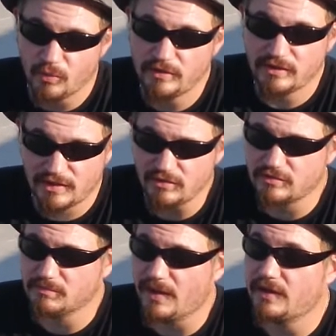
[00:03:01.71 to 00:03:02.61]
when you kill
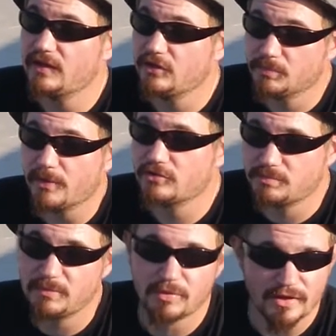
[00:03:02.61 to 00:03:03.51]
somebody, you're supposed to
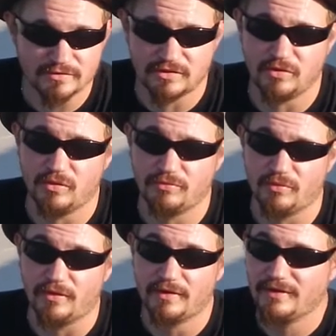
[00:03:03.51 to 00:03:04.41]
be prosecuted
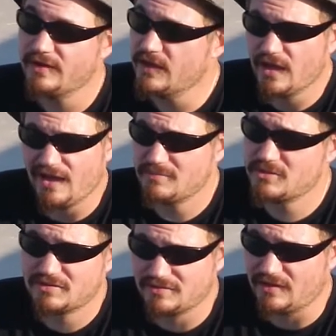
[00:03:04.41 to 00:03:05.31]
for it. I'm
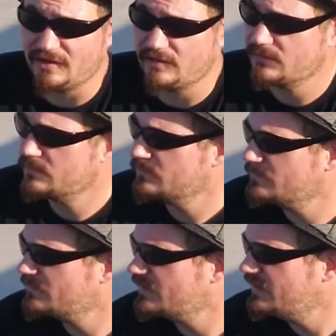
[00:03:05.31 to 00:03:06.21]
just saying.
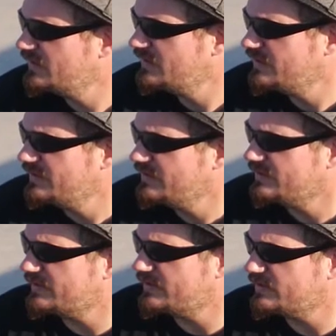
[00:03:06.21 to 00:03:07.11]

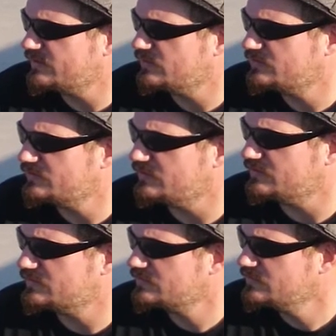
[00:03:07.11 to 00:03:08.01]
Oh,
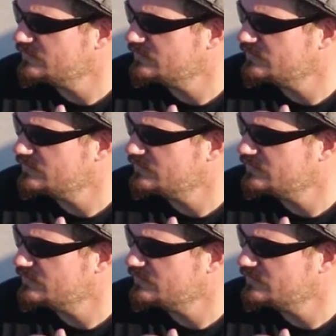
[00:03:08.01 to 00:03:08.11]
Jesus.